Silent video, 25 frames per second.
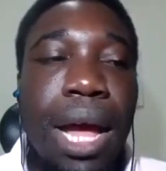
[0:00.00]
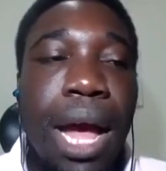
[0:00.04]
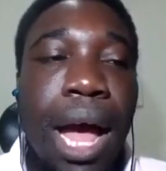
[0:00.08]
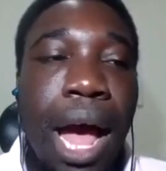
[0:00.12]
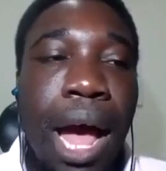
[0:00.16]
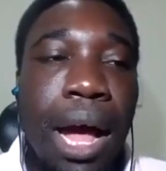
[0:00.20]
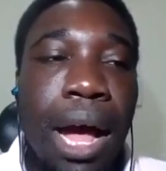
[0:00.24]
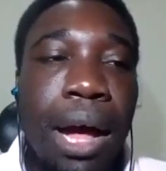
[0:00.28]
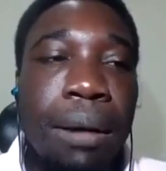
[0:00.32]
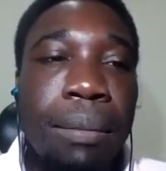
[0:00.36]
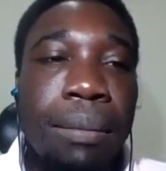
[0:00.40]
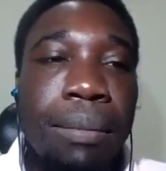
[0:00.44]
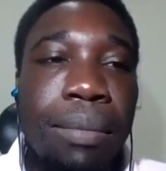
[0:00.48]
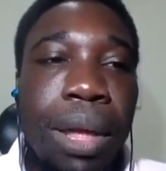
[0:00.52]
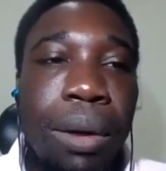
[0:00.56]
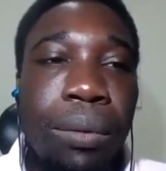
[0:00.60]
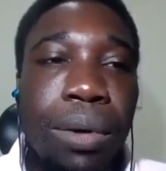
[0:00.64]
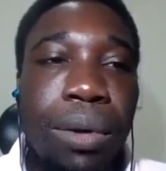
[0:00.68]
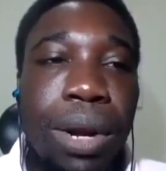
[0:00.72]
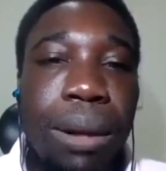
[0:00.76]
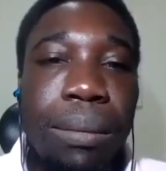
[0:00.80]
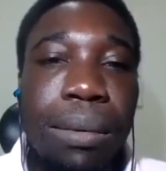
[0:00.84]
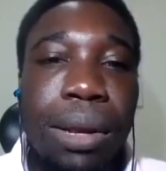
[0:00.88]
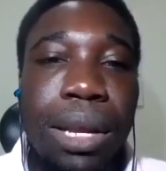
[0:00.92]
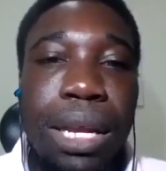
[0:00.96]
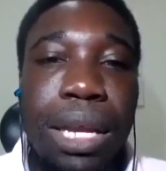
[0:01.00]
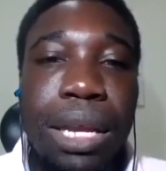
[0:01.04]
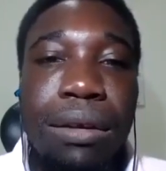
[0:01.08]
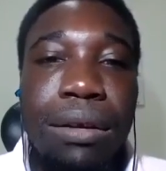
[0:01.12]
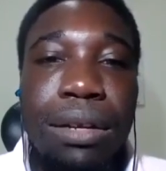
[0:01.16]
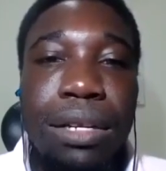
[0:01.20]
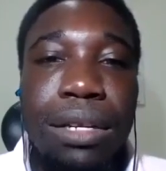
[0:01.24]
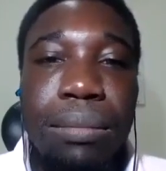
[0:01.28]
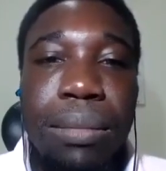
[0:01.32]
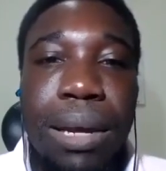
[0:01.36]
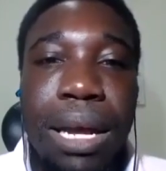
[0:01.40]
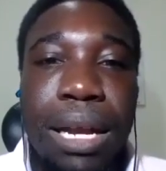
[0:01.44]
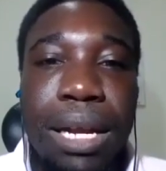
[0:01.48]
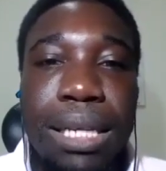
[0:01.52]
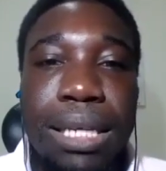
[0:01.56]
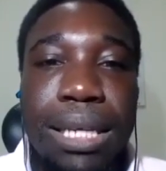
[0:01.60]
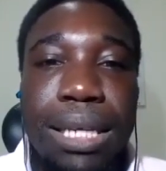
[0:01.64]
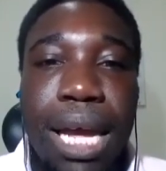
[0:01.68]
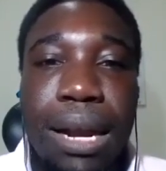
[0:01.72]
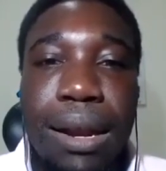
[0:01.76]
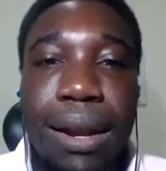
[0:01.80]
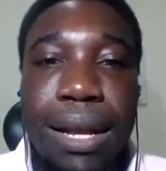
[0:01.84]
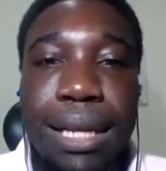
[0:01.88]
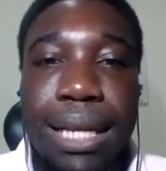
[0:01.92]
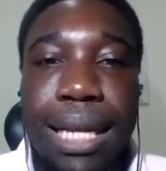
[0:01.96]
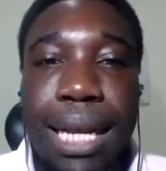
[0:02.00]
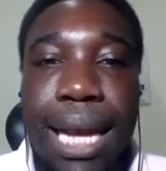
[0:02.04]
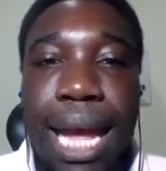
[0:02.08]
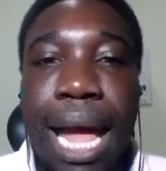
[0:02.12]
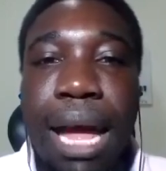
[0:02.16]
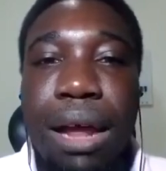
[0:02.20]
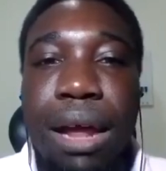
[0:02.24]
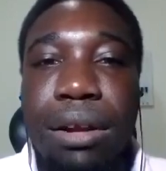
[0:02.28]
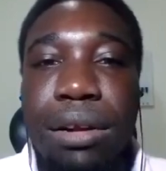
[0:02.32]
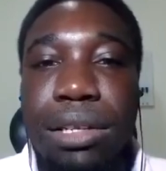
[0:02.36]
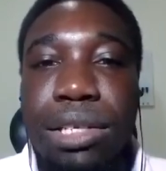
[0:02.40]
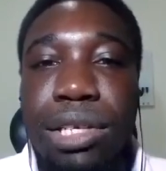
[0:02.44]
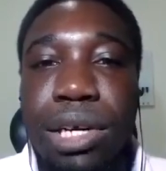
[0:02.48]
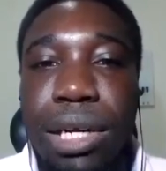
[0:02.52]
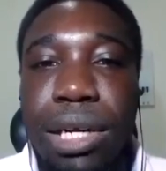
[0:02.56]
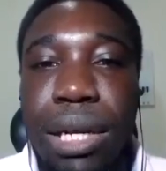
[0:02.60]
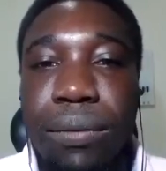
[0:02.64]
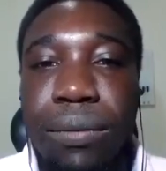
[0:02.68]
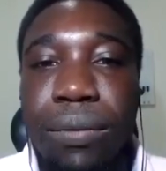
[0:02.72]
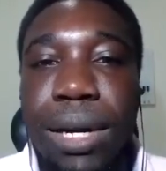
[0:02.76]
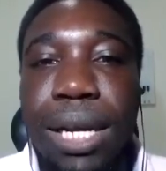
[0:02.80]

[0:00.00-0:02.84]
And what I'm curious about is kind of like the outer journey.